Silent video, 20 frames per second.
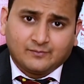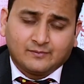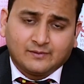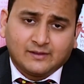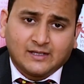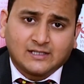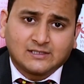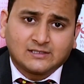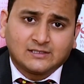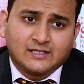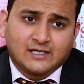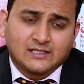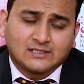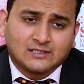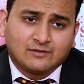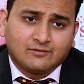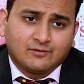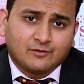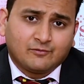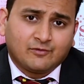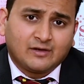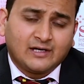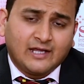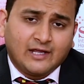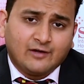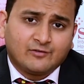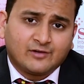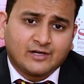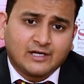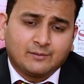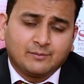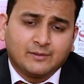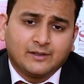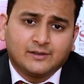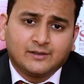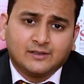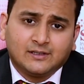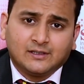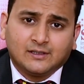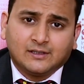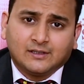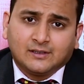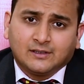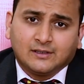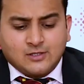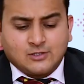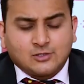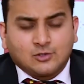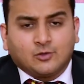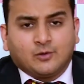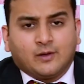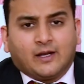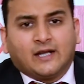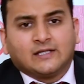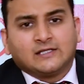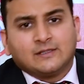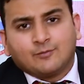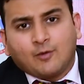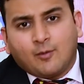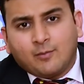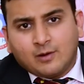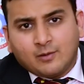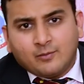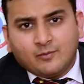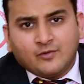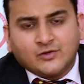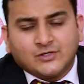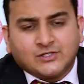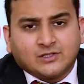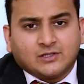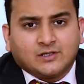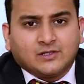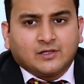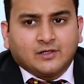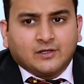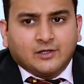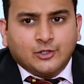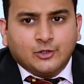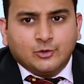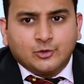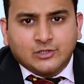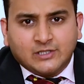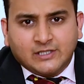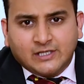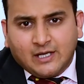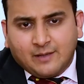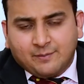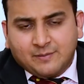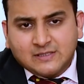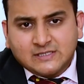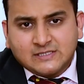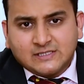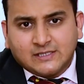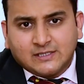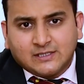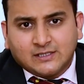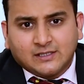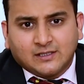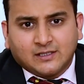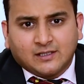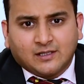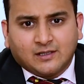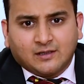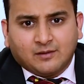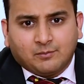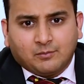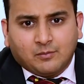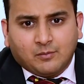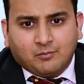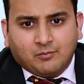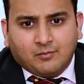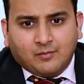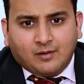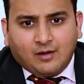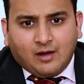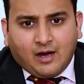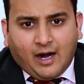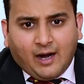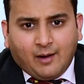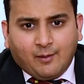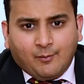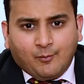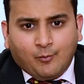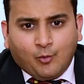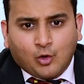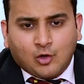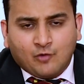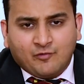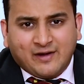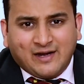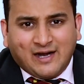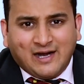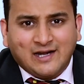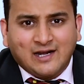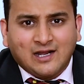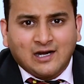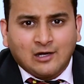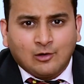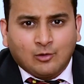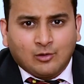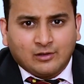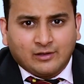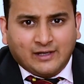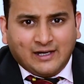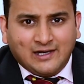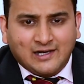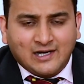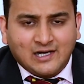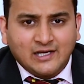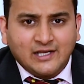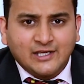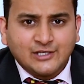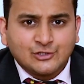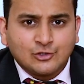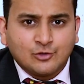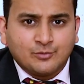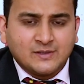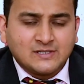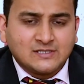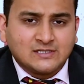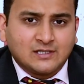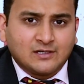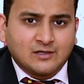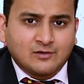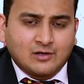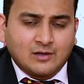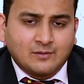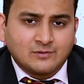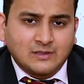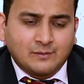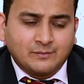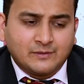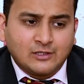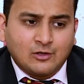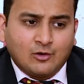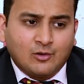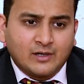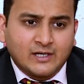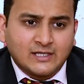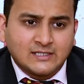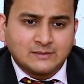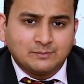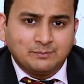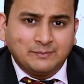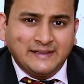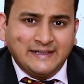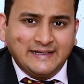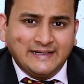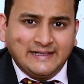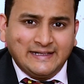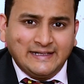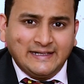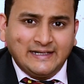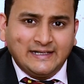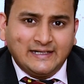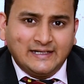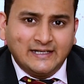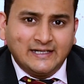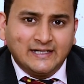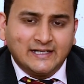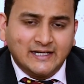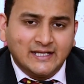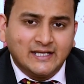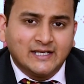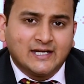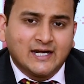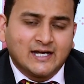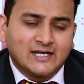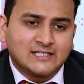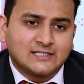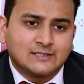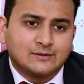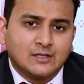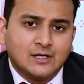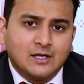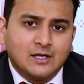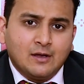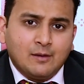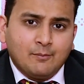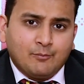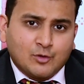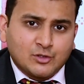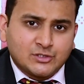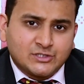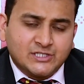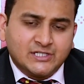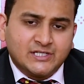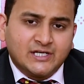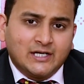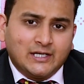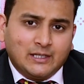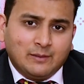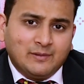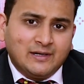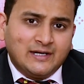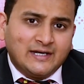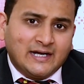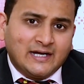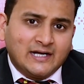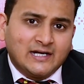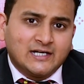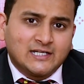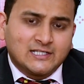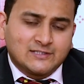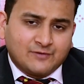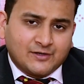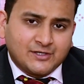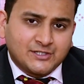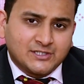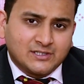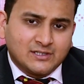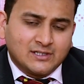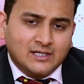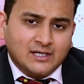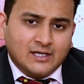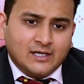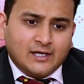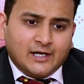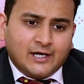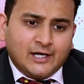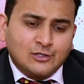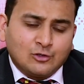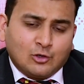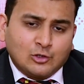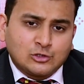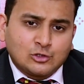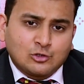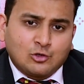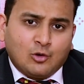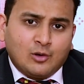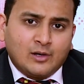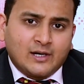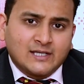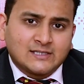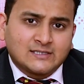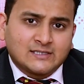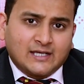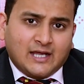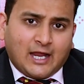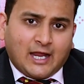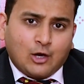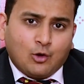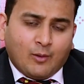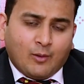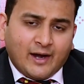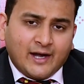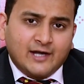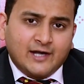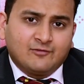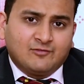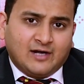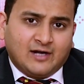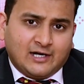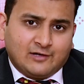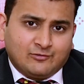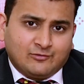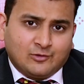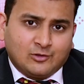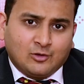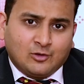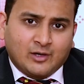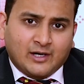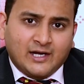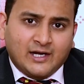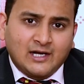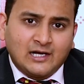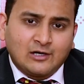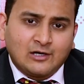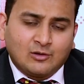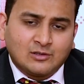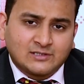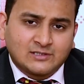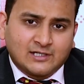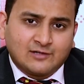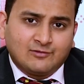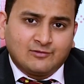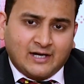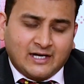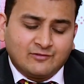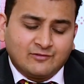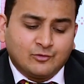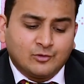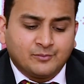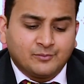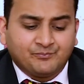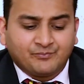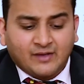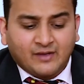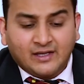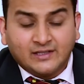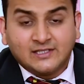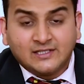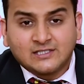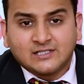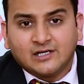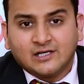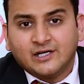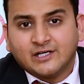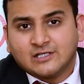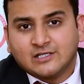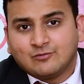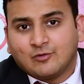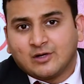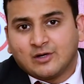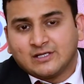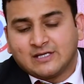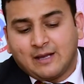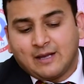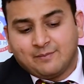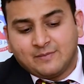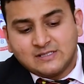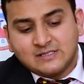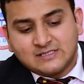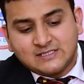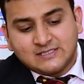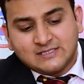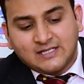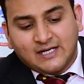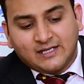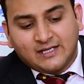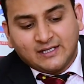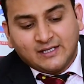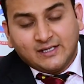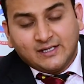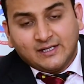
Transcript: that's our one line of treatment. So another problem which usually happens in the more of an elderly age group is something called as PTTD, that is posterior tibial tendon dysfunction. It is also called as acquired flat foot or adult onset flat foot. In this condition, what happens is that